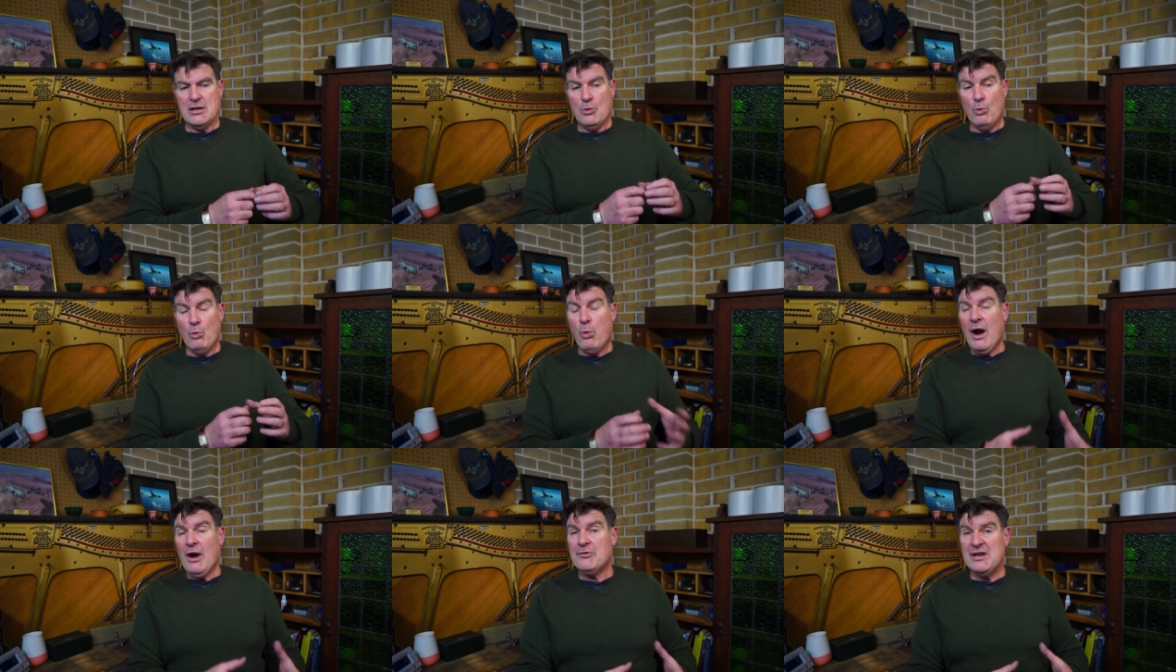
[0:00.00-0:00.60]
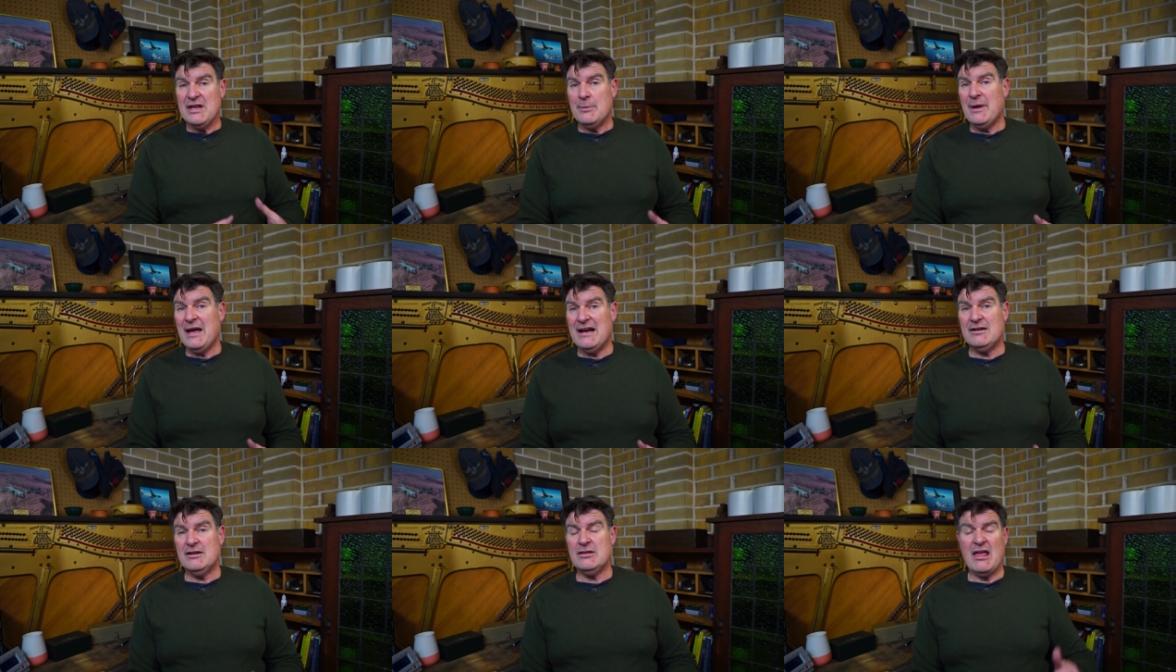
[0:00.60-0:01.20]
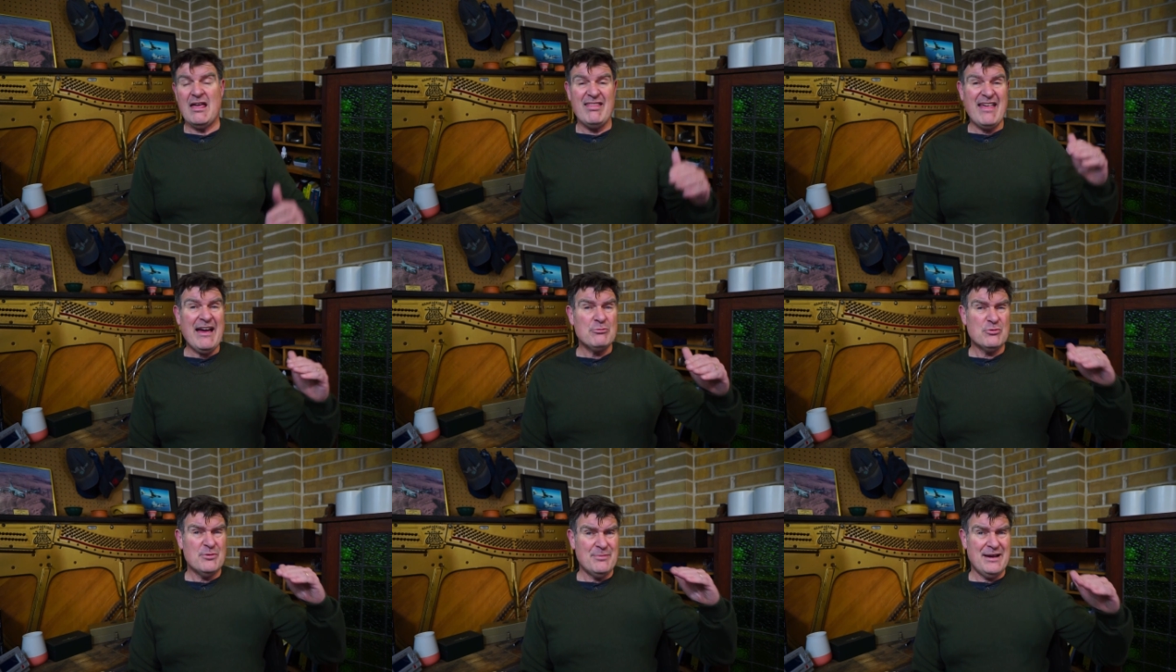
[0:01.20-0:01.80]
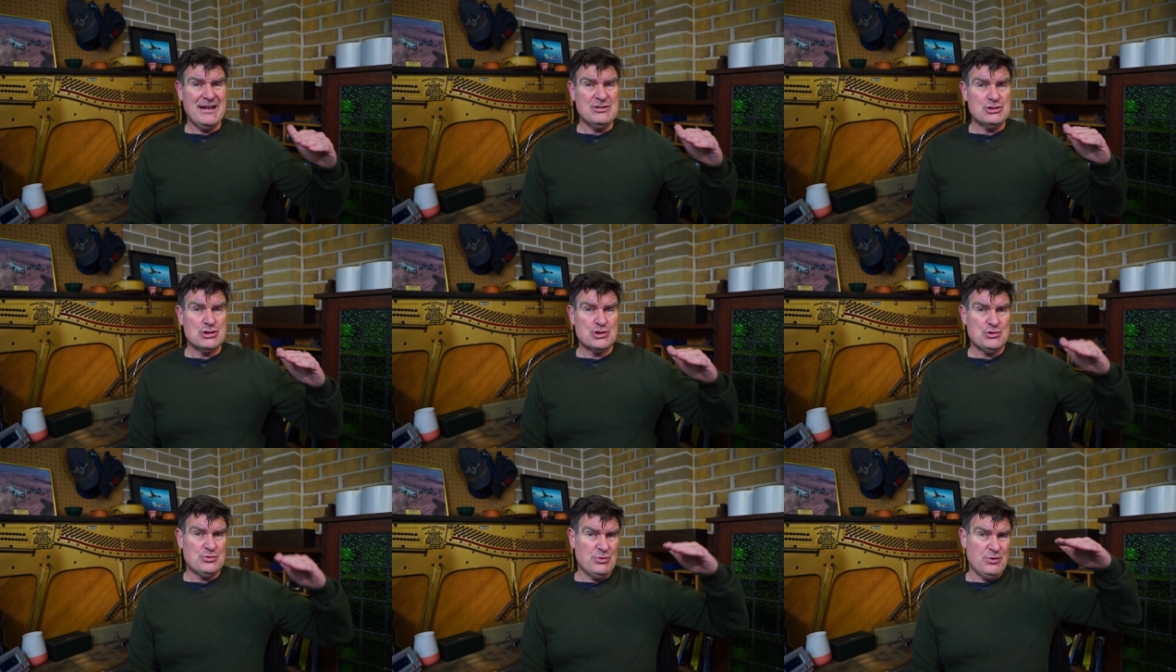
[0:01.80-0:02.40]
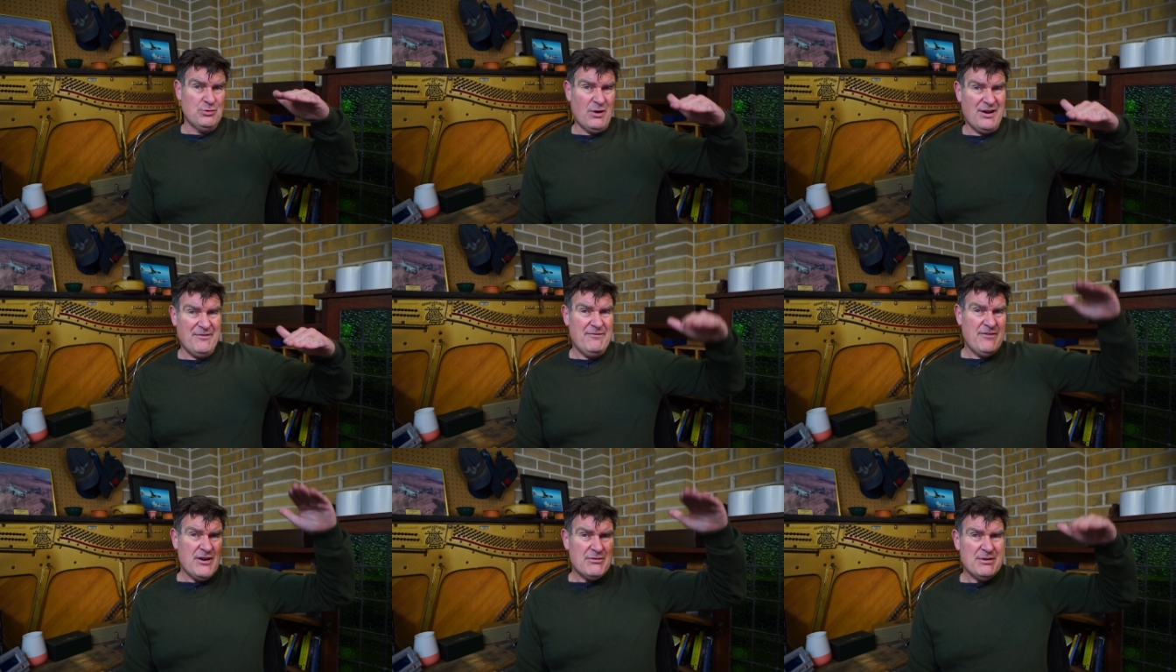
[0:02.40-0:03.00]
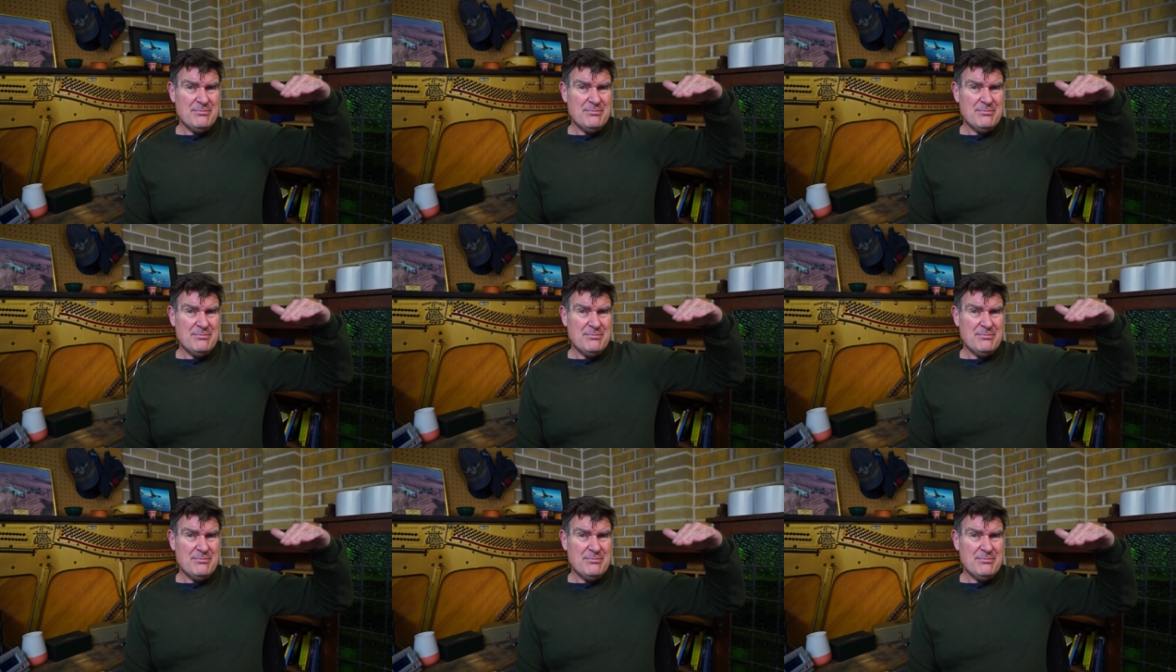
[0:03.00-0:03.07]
worry about it. That remains true. I very